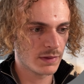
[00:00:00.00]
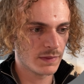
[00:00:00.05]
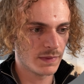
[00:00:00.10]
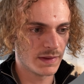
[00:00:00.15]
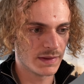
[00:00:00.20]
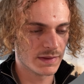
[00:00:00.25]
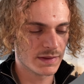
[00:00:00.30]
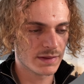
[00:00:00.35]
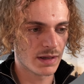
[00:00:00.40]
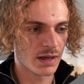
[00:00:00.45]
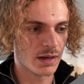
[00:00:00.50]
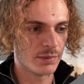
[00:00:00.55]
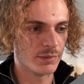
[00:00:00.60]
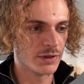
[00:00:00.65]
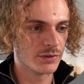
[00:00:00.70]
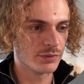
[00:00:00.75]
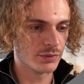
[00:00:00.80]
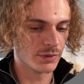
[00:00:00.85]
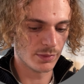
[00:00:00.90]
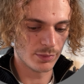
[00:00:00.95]
This time
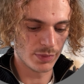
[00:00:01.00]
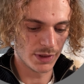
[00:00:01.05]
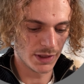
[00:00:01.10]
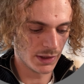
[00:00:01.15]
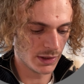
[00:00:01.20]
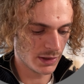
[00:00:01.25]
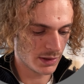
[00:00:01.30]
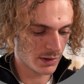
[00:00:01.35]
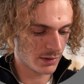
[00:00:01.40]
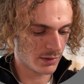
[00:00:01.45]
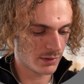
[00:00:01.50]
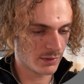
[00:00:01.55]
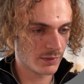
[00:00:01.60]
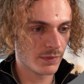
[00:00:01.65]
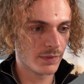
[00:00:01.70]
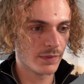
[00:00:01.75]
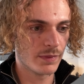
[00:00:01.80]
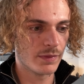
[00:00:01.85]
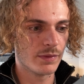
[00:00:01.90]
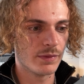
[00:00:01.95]
it will be
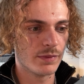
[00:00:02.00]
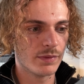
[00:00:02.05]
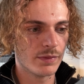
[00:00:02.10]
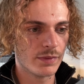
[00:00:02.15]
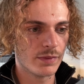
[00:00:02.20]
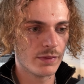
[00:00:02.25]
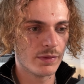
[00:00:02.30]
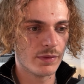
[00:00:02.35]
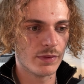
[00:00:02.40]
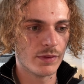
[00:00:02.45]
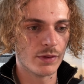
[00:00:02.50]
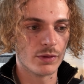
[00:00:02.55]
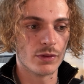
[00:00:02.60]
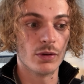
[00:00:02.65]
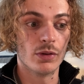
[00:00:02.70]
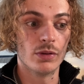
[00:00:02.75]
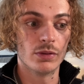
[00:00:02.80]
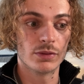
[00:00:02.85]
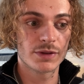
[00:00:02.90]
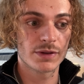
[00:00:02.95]
the
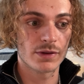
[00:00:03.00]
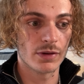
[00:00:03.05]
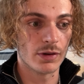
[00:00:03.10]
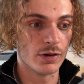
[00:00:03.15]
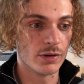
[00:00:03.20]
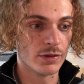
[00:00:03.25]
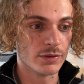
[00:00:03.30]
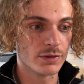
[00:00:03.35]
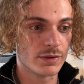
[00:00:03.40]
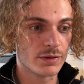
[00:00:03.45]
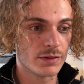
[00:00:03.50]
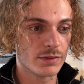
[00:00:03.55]
goal scored,